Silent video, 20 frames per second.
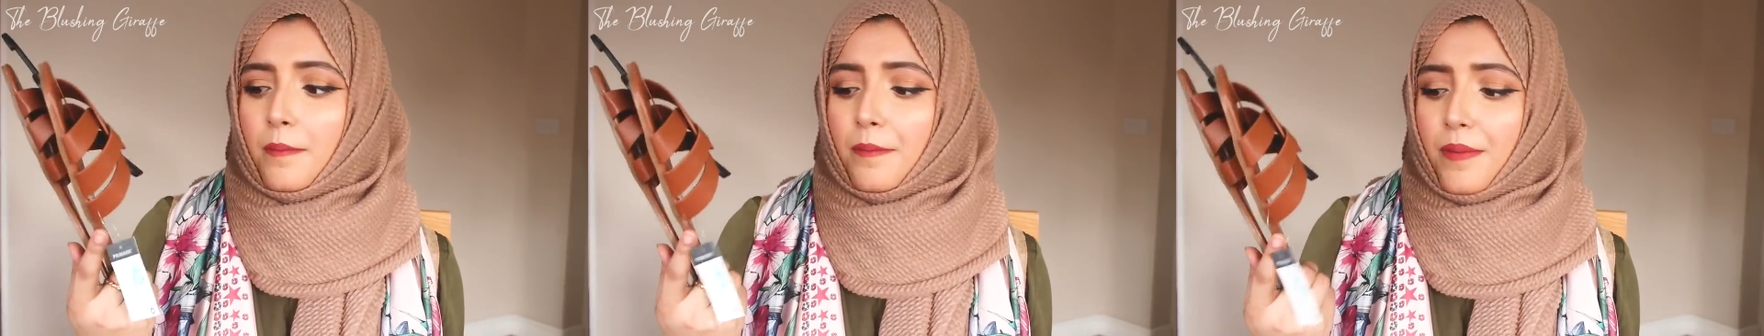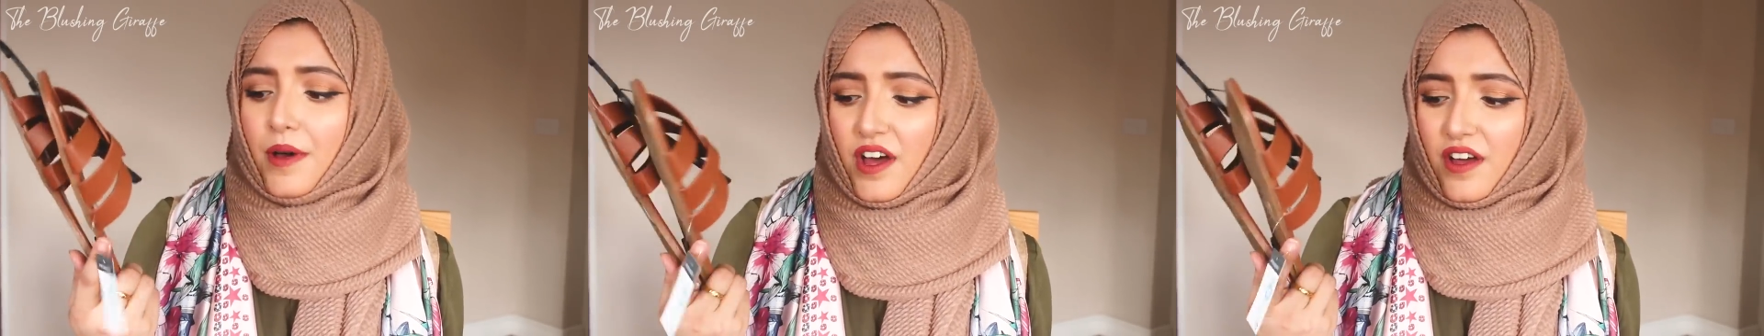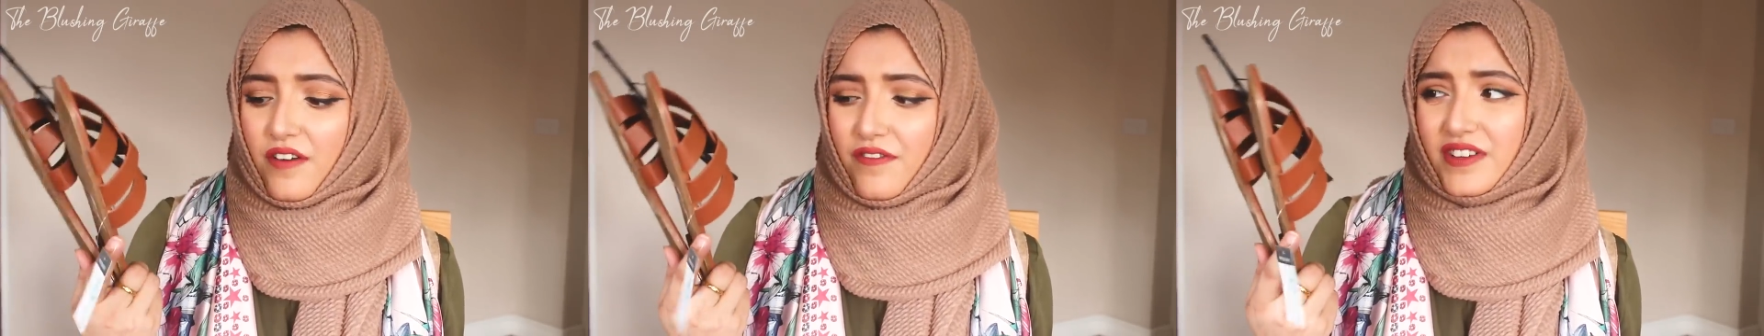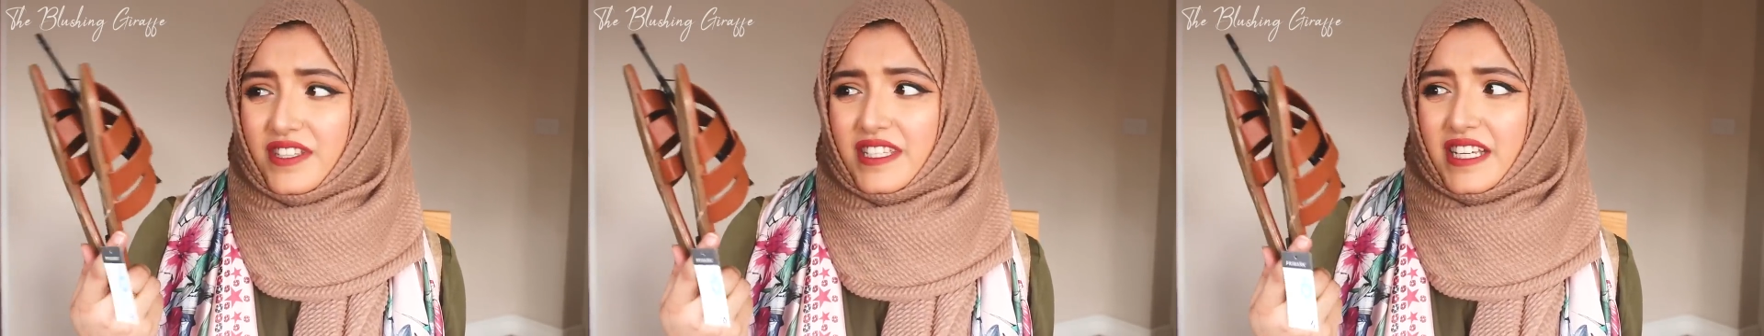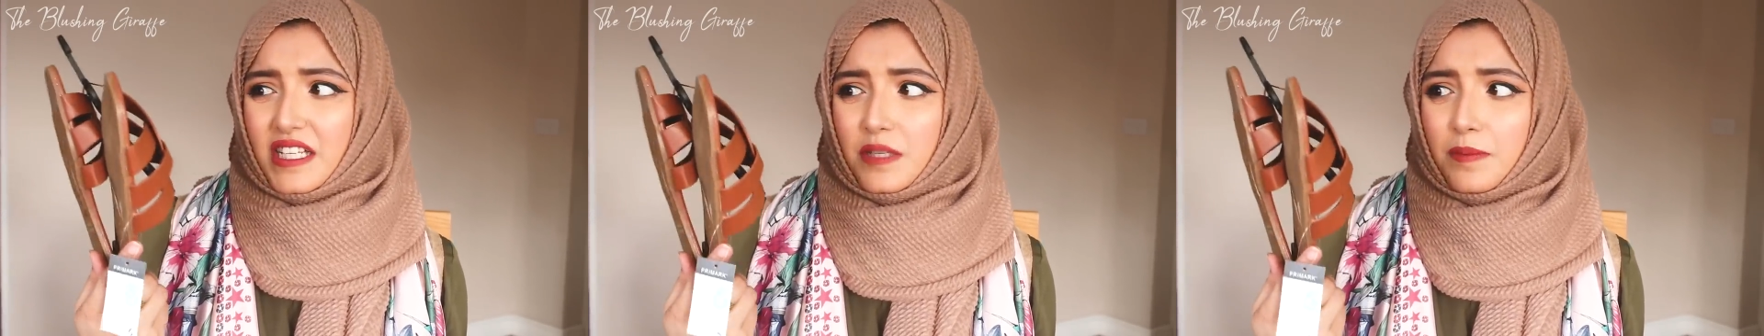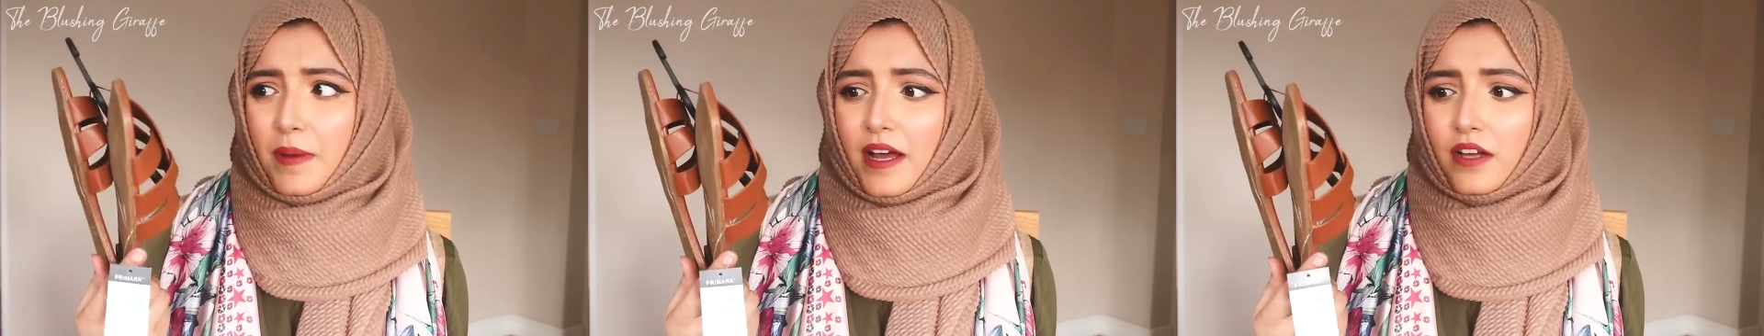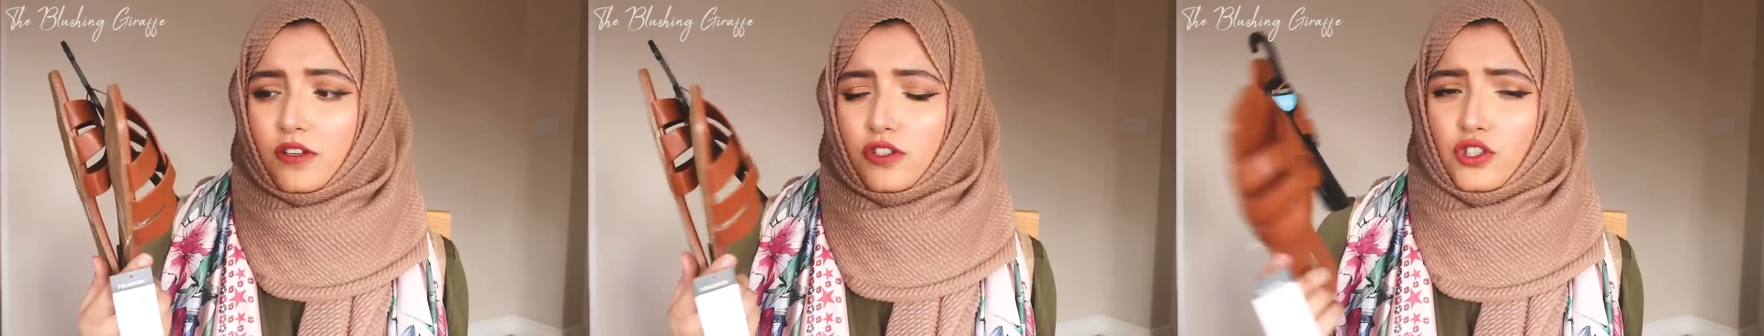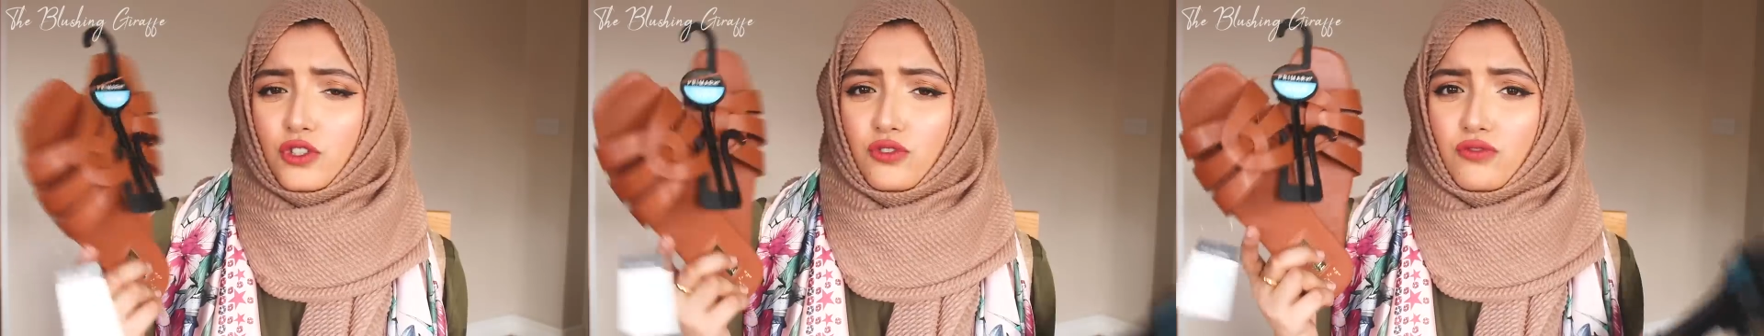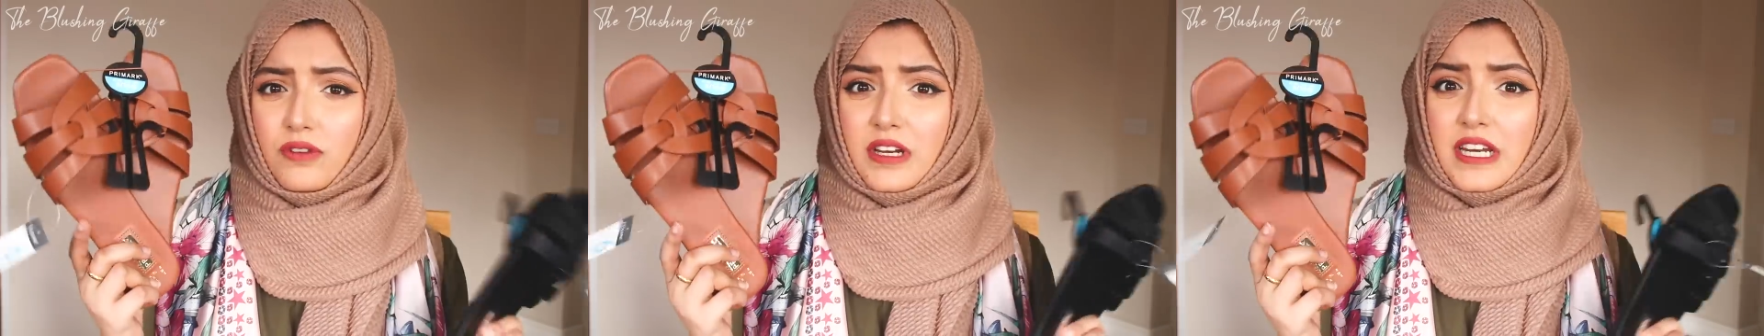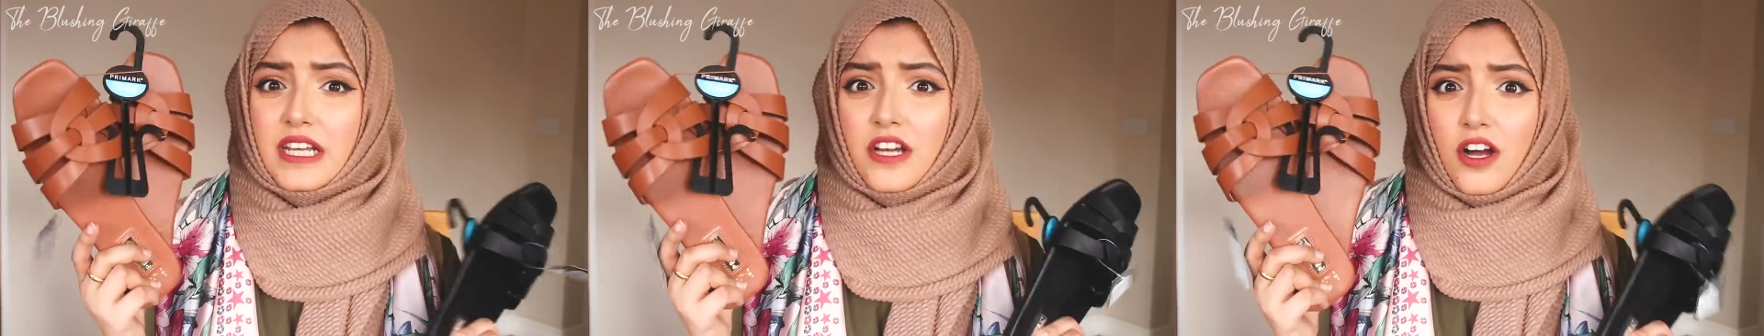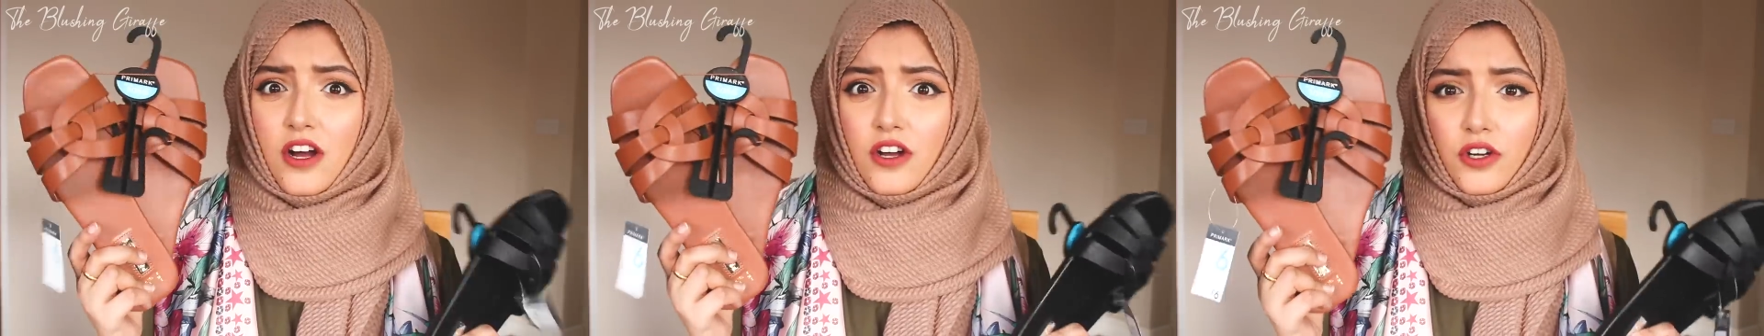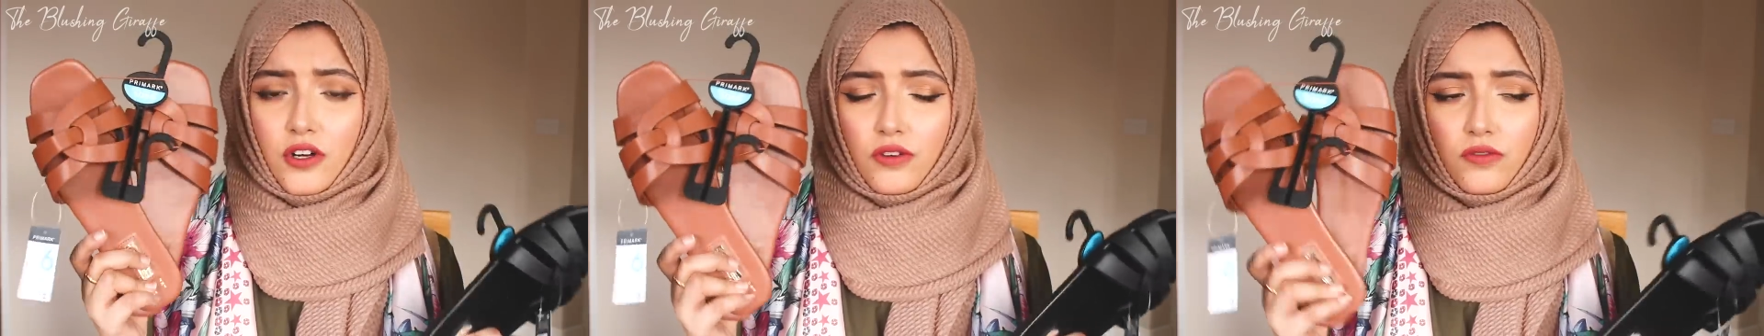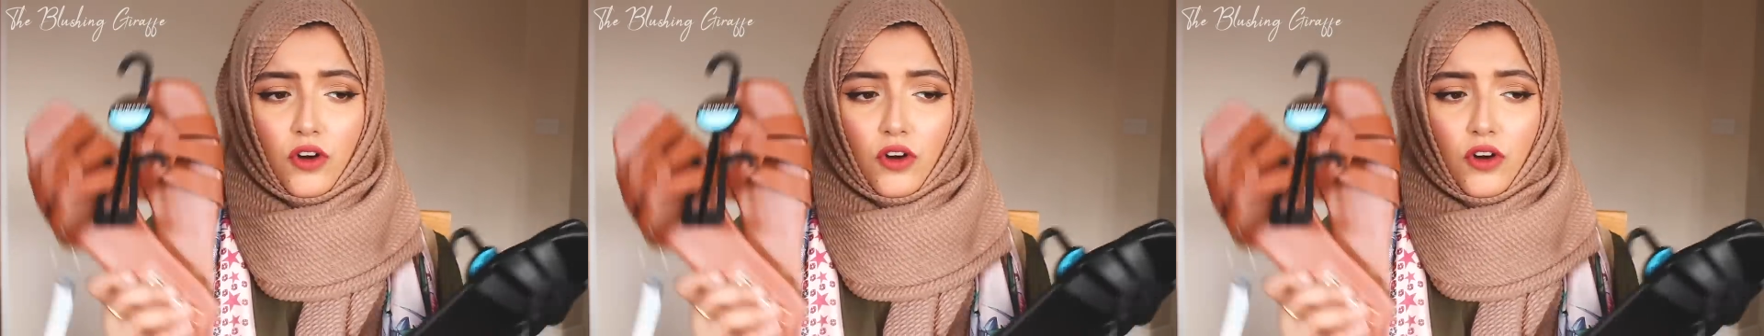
but for six pounds you really can't go